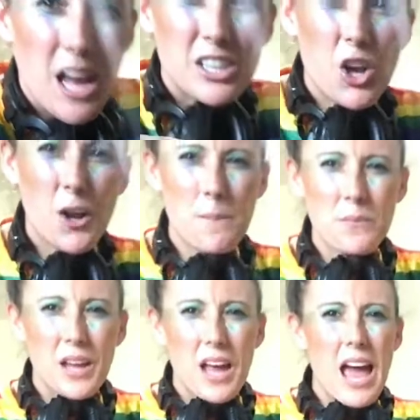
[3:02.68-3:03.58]
So
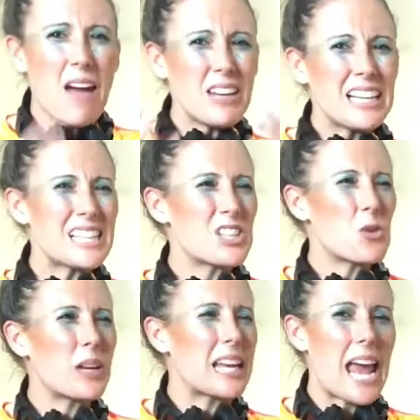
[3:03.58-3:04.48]
having listened
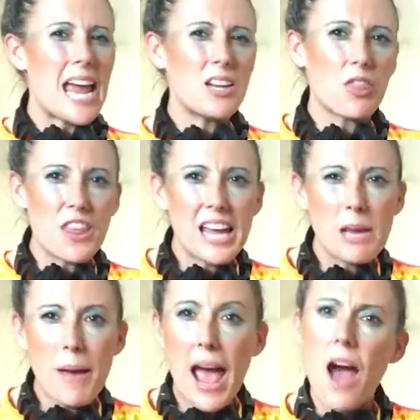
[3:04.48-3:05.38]
to it again and thinking
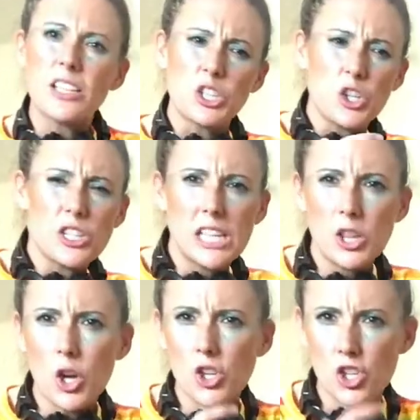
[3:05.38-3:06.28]
about how it's using
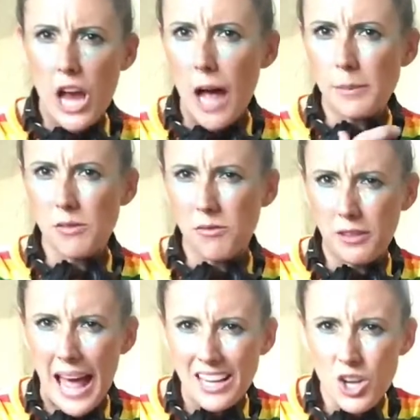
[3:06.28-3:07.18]
those sharps and
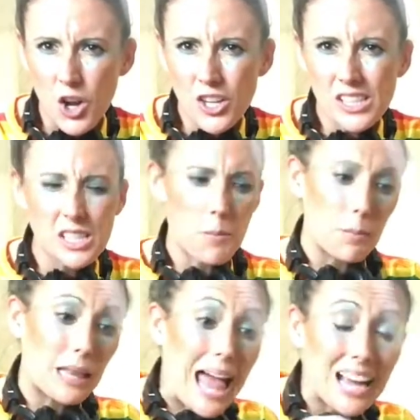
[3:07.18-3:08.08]
flat notes, the
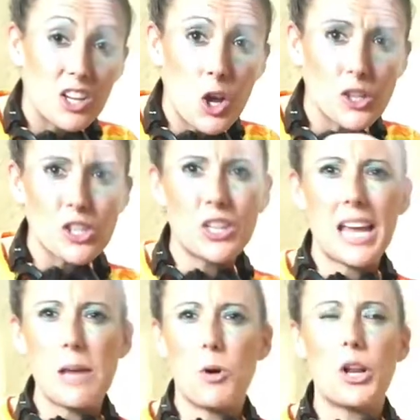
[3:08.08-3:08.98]
black notes on the
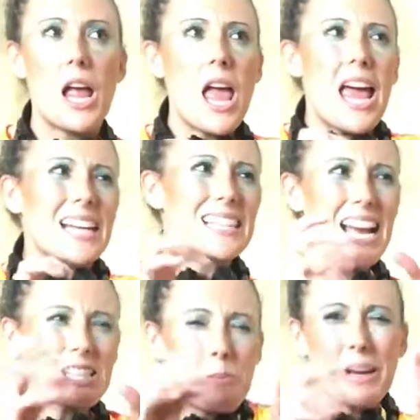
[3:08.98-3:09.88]
keyboard, it
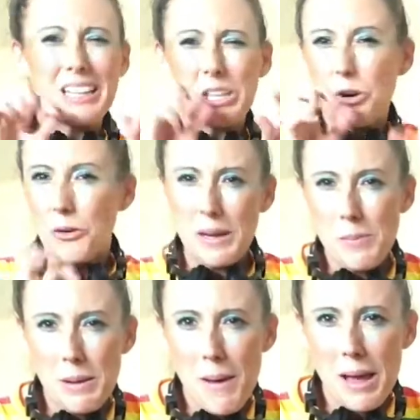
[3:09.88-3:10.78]
sounds a bit
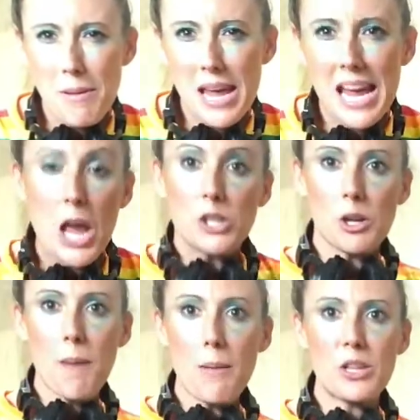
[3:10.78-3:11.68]
creepy maybe.
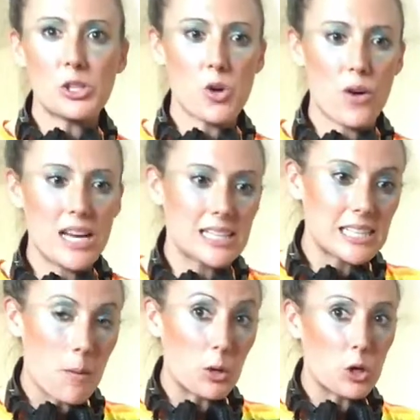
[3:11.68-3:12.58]
So maybe the story is
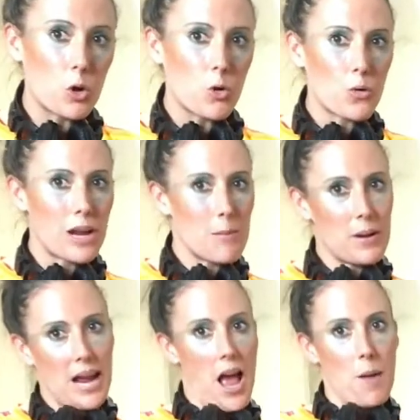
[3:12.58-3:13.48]
someone
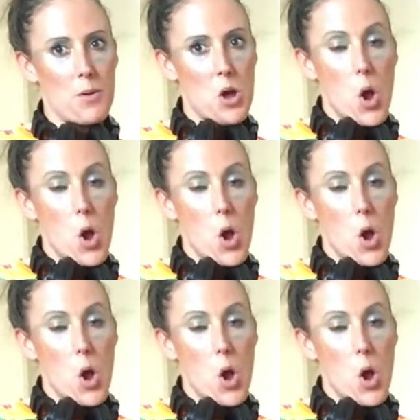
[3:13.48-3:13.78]
creeping up